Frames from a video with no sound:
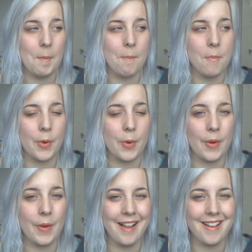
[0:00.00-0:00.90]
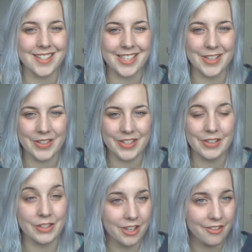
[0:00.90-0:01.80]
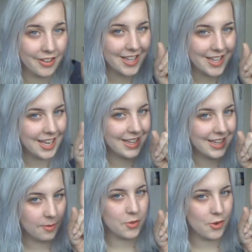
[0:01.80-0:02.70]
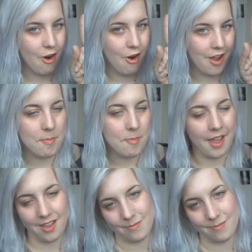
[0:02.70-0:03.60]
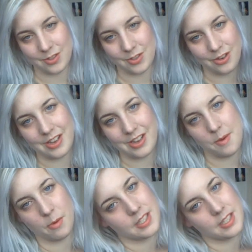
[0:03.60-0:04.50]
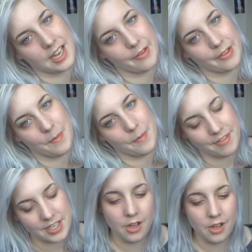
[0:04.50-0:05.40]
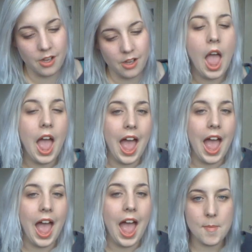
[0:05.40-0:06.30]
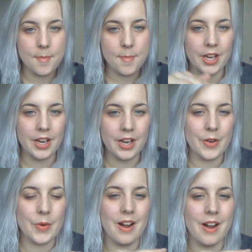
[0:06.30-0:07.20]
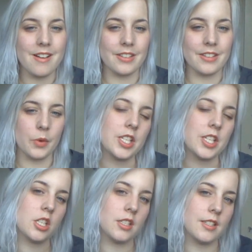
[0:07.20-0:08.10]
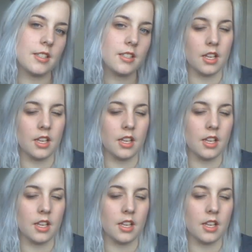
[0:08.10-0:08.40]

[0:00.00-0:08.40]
But I'll see you all soon. Don't forget to hit subscribe, so you keep up to date with all my videos. And comment below on questions.